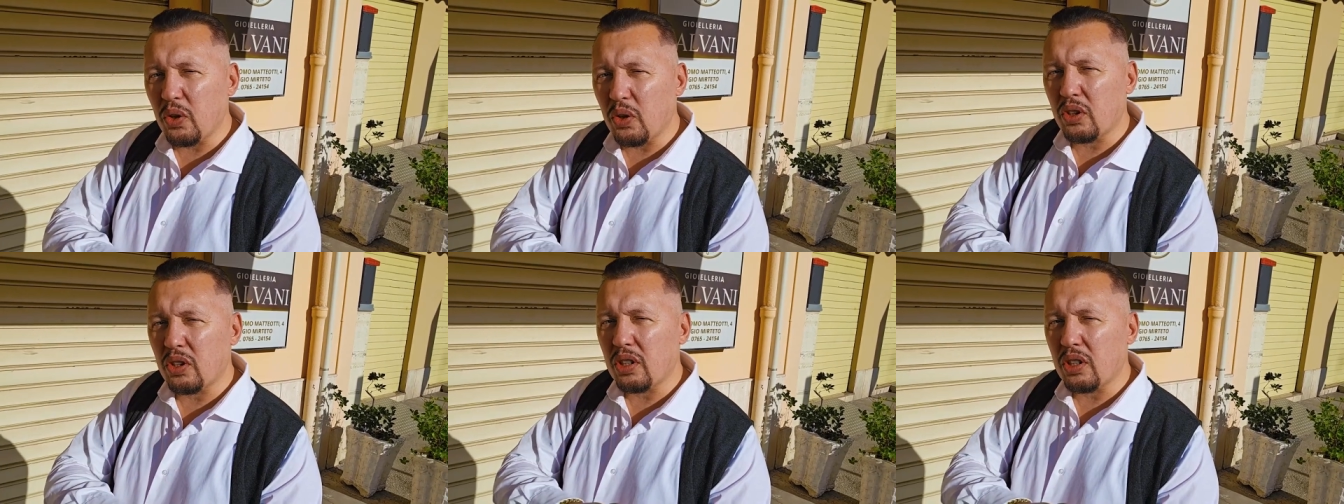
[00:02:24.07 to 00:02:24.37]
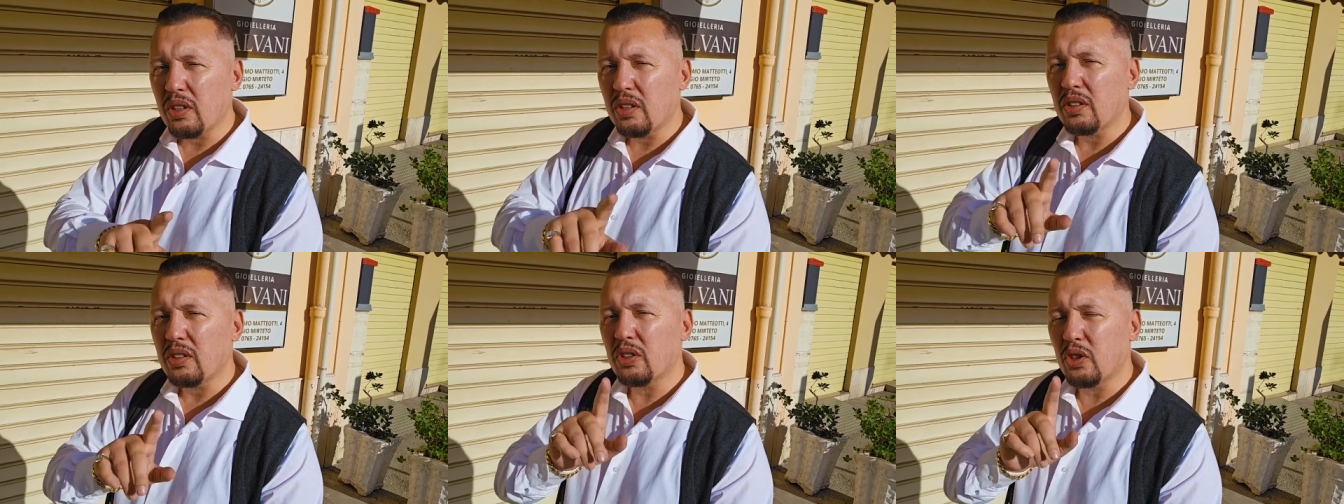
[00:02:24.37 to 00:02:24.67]
You
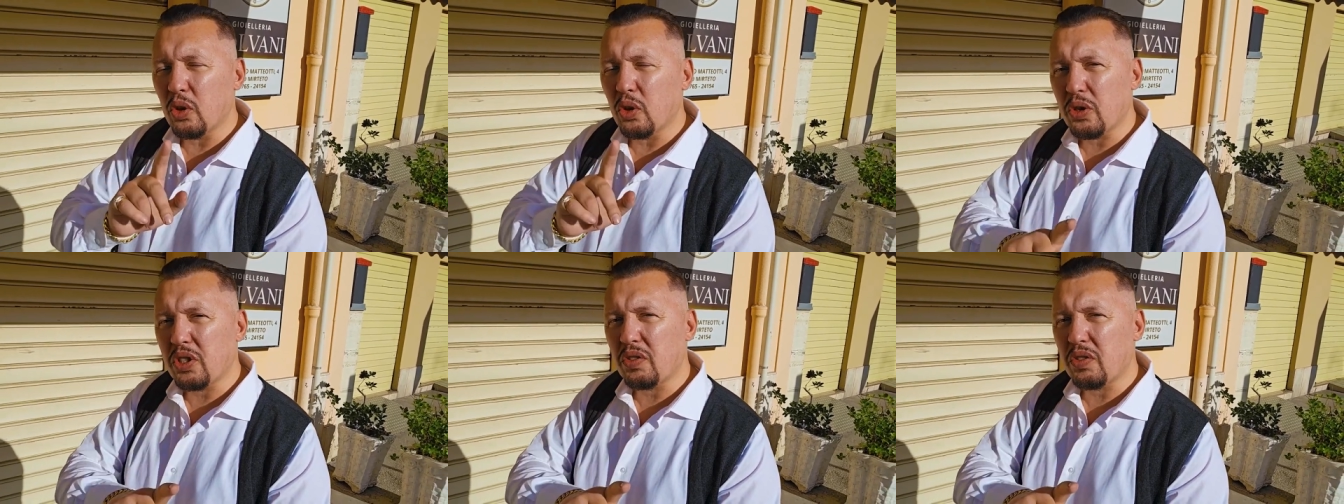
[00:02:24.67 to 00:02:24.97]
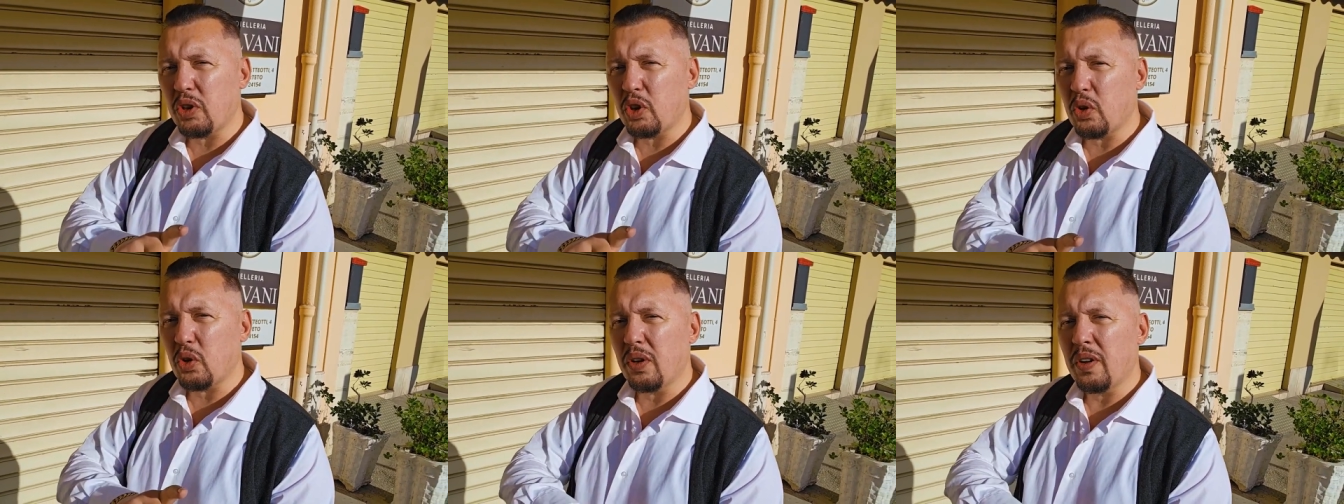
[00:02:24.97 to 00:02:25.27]
begin to
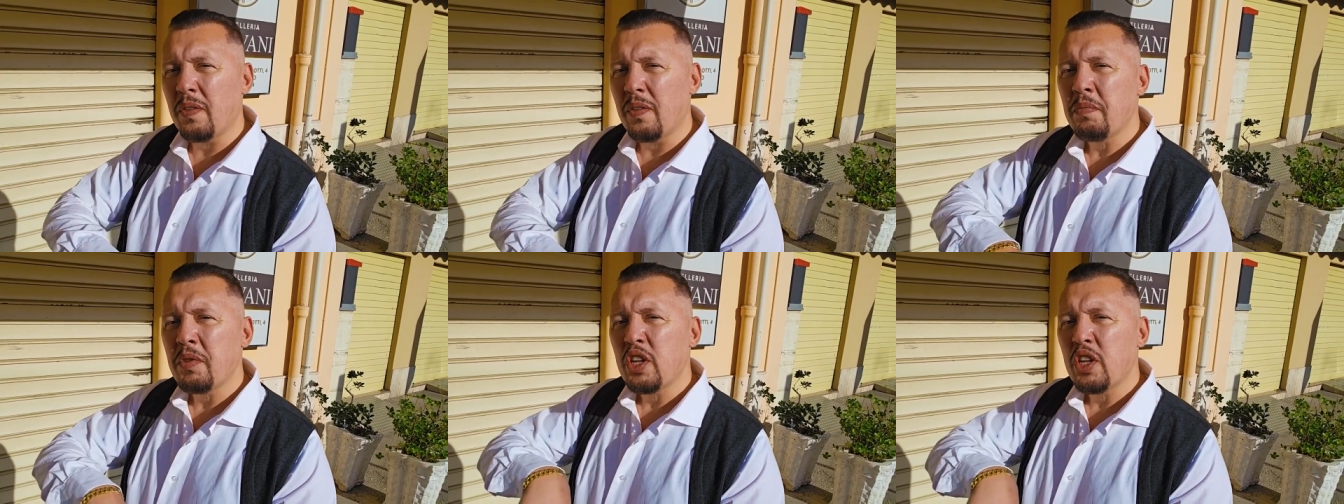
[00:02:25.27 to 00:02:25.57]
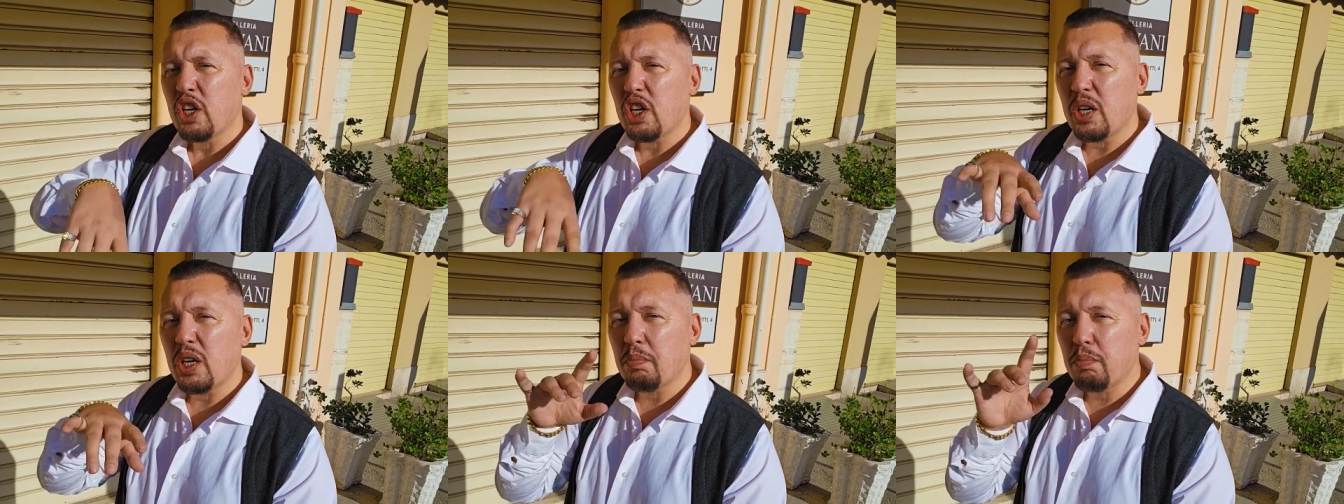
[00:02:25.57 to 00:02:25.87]
see the
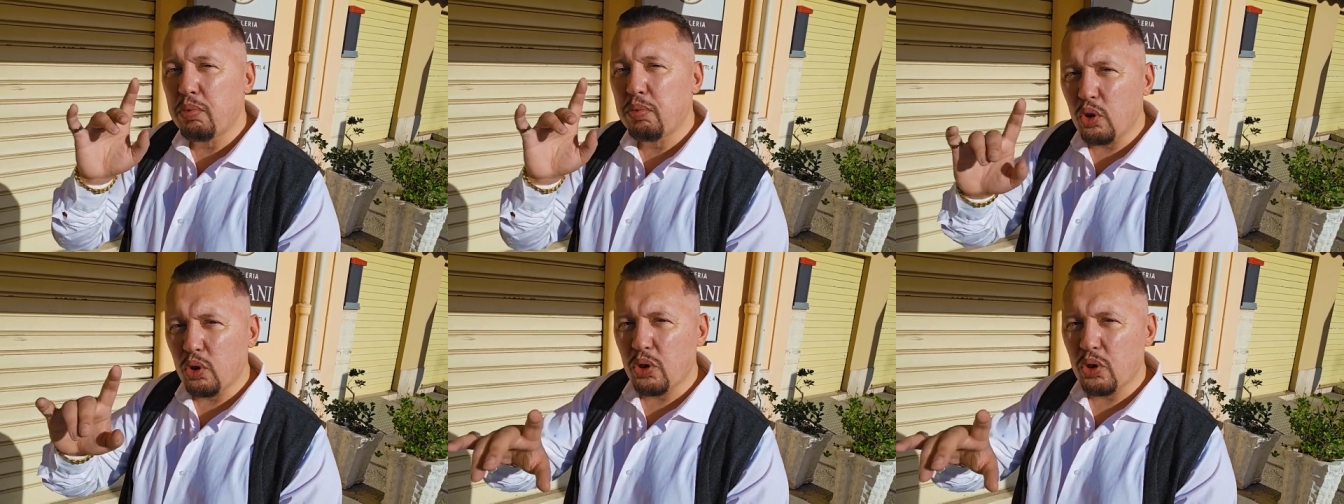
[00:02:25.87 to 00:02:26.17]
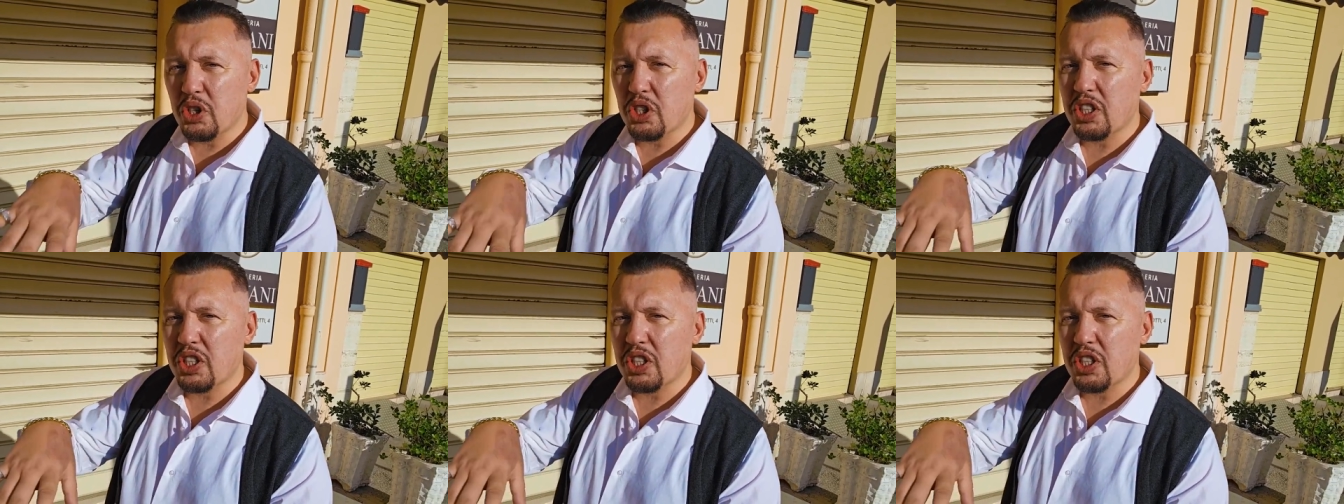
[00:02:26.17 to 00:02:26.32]
invisible.